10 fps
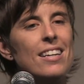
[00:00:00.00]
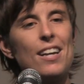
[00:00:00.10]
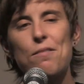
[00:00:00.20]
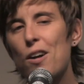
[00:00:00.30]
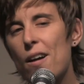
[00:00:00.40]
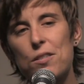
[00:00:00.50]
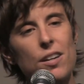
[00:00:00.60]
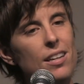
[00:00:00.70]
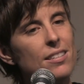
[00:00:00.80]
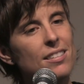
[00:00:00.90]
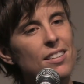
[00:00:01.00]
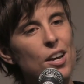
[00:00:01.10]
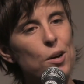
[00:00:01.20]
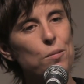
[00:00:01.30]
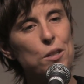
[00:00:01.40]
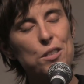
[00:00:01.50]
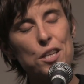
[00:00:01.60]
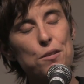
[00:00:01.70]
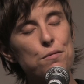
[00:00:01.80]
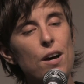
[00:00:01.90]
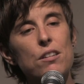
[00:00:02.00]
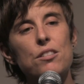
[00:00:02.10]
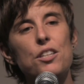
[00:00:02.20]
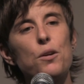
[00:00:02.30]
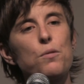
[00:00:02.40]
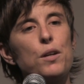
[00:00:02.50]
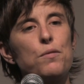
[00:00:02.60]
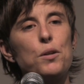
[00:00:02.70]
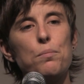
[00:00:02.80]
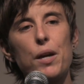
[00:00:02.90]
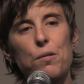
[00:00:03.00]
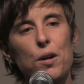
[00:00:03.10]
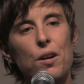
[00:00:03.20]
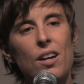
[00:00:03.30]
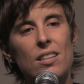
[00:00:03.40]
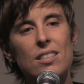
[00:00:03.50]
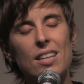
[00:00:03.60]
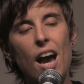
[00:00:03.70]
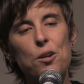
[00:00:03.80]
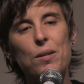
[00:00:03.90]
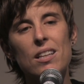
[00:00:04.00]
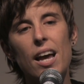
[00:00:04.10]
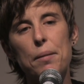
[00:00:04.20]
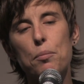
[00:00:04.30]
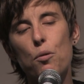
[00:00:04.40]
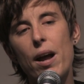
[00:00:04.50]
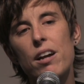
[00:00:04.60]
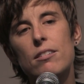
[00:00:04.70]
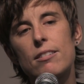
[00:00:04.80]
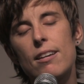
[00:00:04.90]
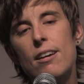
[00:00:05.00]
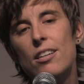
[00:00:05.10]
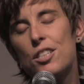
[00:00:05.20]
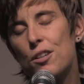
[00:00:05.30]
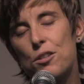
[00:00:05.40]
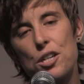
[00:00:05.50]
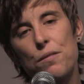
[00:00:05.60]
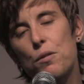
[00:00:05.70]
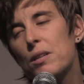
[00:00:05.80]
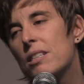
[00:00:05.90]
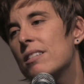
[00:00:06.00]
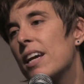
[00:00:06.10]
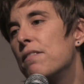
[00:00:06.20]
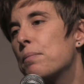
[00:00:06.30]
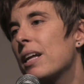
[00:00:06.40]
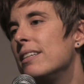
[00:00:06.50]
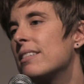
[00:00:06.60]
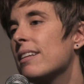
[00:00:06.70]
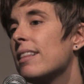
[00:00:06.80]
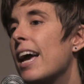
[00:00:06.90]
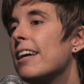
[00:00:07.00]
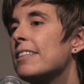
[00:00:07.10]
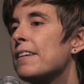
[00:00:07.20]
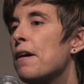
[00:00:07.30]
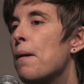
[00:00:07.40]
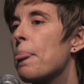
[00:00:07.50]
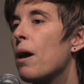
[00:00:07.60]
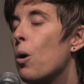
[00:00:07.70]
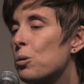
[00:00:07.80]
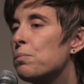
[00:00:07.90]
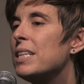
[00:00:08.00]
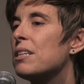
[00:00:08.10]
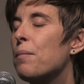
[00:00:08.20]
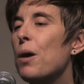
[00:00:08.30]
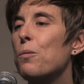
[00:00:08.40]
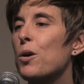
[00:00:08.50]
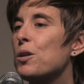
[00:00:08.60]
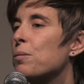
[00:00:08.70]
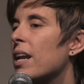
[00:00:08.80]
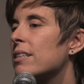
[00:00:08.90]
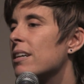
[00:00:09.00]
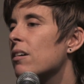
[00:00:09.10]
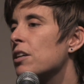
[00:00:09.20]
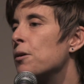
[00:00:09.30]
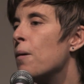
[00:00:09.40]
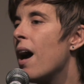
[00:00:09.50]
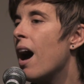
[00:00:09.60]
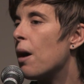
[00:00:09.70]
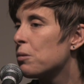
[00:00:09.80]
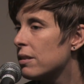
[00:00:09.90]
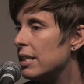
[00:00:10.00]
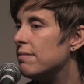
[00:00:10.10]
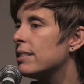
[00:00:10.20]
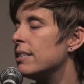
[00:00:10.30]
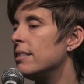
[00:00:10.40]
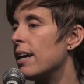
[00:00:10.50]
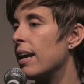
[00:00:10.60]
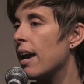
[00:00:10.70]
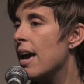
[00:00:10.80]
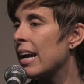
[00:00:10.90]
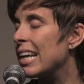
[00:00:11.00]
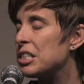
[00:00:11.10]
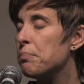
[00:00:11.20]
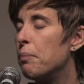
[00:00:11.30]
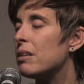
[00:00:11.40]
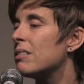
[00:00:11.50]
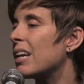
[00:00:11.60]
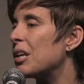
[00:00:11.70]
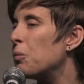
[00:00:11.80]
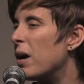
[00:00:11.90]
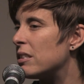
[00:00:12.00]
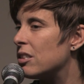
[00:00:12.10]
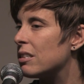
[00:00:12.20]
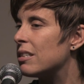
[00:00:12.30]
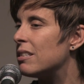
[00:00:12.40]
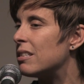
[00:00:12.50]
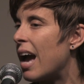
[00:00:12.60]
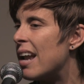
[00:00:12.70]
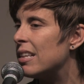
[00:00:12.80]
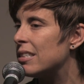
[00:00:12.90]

never ever is. When you see the feathers in your rearview mirror, scattering like prayers, searching for a safe place to land. Hold me to my word. When I tell you, I will leave today. Catch a bus to get west just to stand